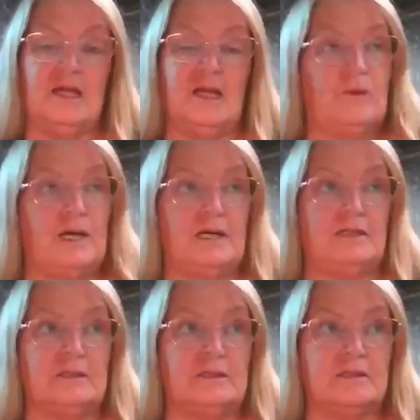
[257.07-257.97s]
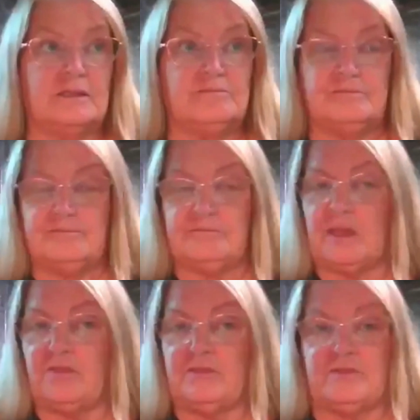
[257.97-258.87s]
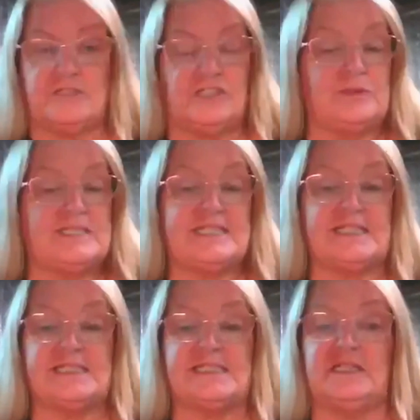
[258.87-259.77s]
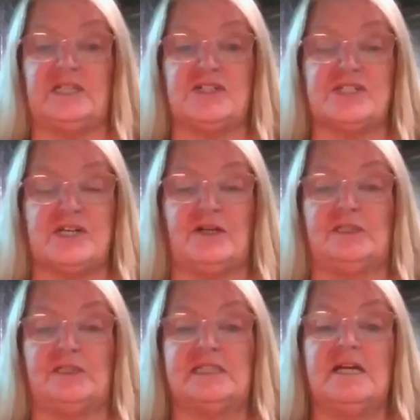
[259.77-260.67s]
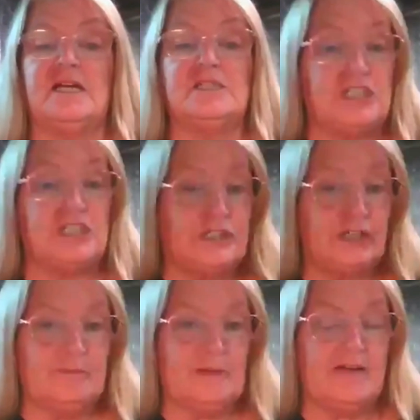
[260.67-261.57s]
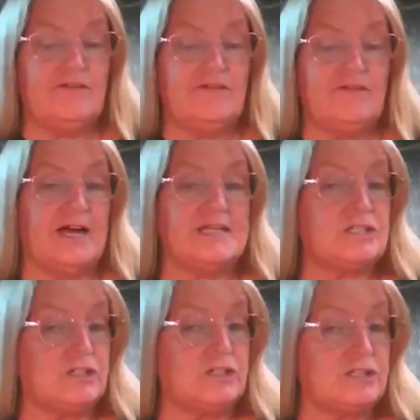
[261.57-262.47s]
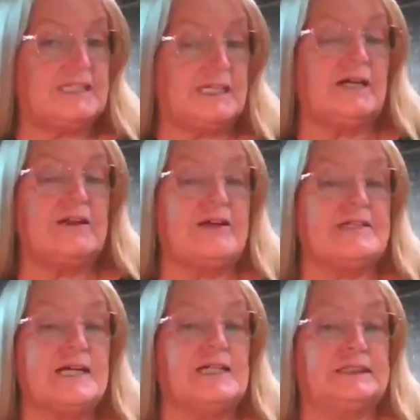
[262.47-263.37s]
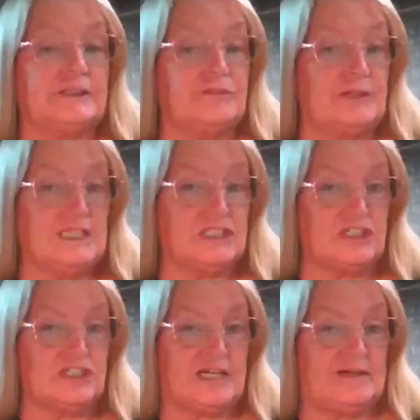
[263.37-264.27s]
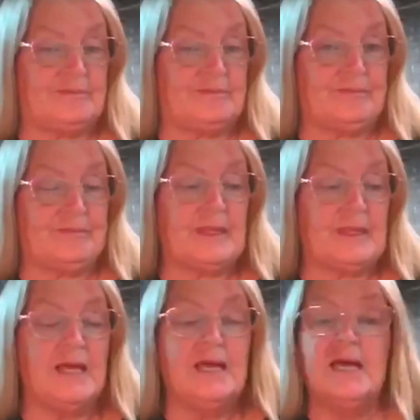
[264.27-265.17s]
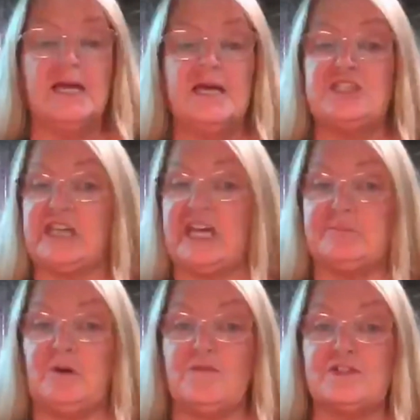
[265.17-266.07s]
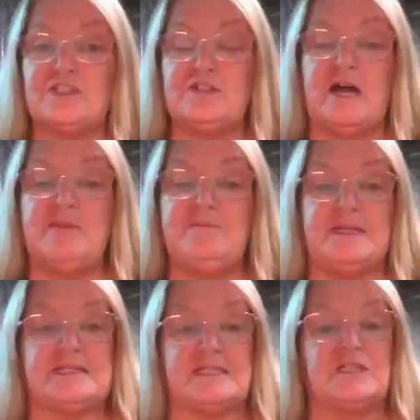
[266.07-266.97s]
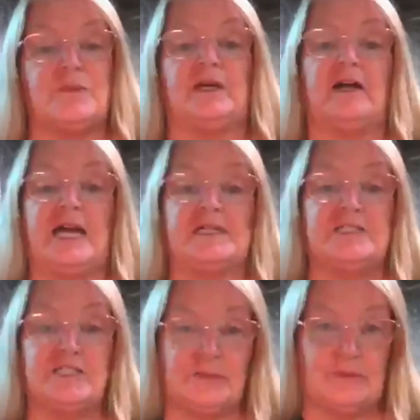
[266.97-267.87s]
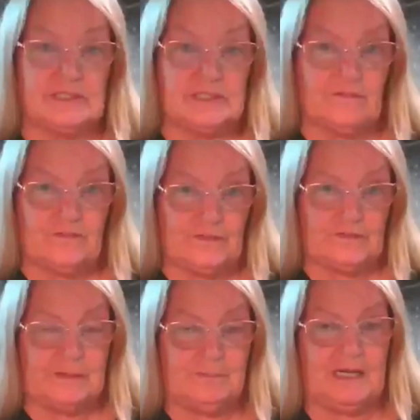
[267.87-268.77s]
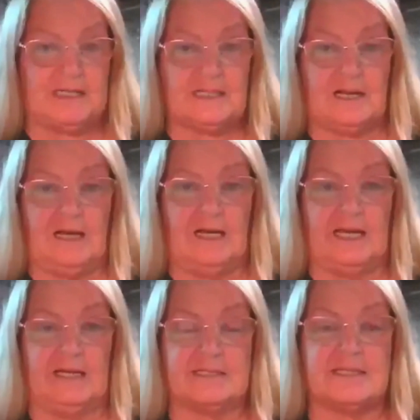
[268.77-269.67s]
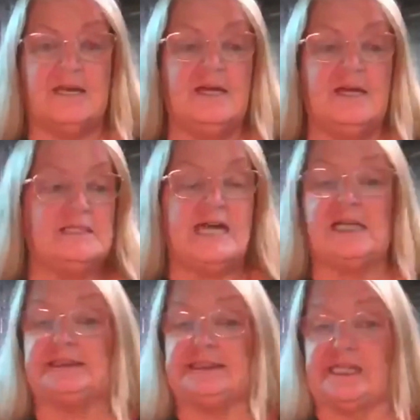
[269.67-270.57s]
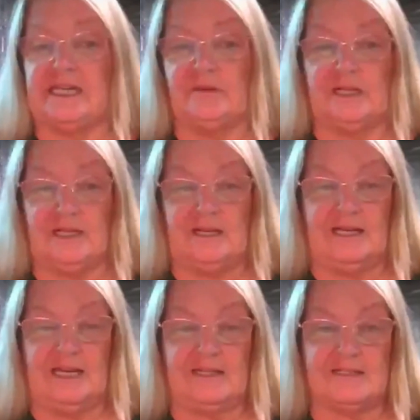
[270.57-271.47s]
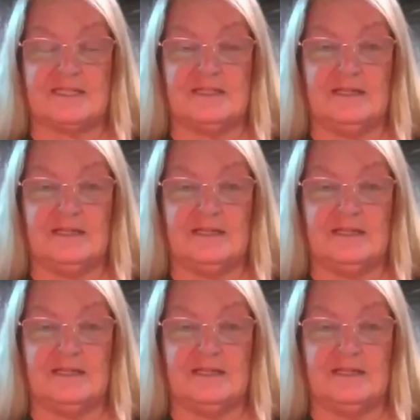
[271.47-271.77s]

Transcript: Well, she was 16 years old. She took my advice. She did get out of that toxic relationship. She came over to my business where I had 250 plus clients, tax accounting clients.